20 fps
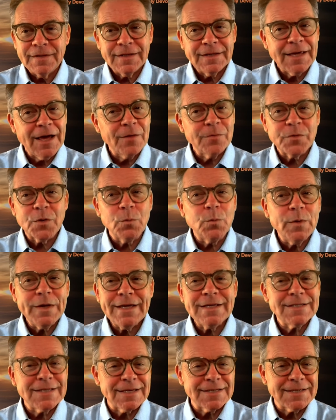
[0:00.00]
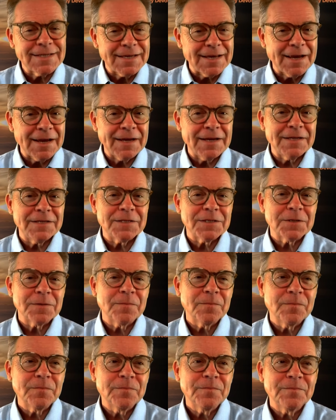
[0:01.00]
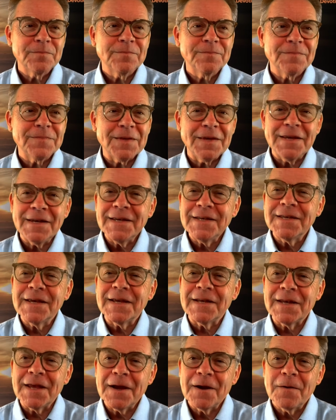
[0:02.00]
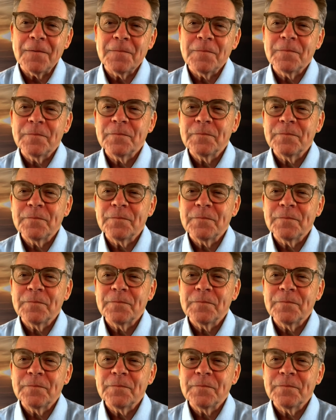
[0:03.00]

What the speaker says: Count the weeks as days. Any day now,